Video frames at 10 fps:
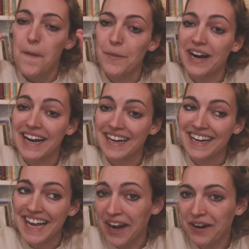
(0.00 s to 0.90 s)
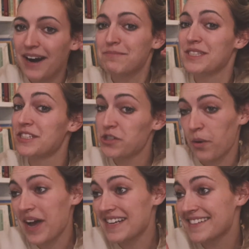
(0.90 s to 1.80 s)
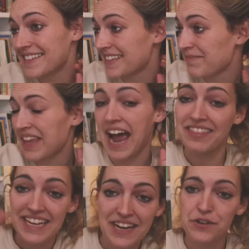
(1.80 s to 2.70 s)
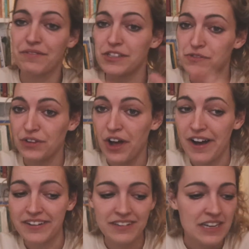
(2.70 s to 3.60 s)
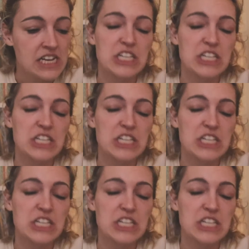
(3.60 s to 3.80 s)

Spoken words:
But here comes the twist at the end of this vlog.